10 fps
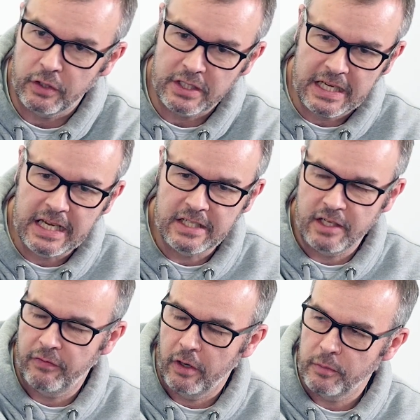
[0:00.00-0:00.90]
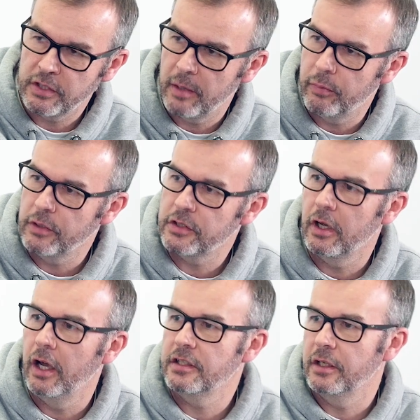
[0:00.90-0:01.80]
it's easy to fire up a SharePoint
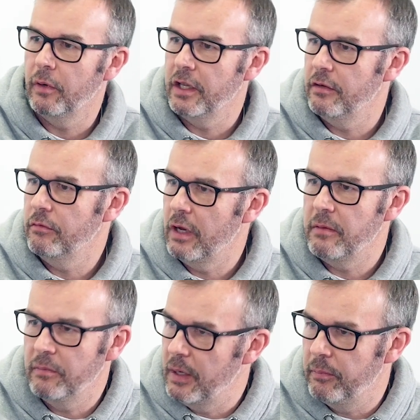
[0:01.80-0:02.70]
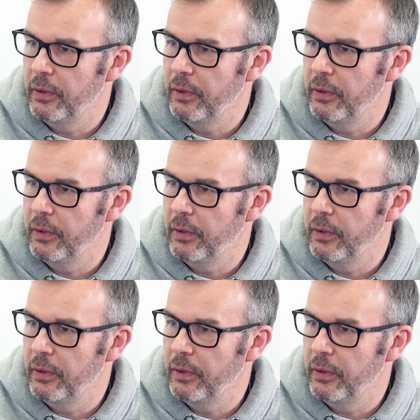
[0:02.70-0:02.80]
site, and the way it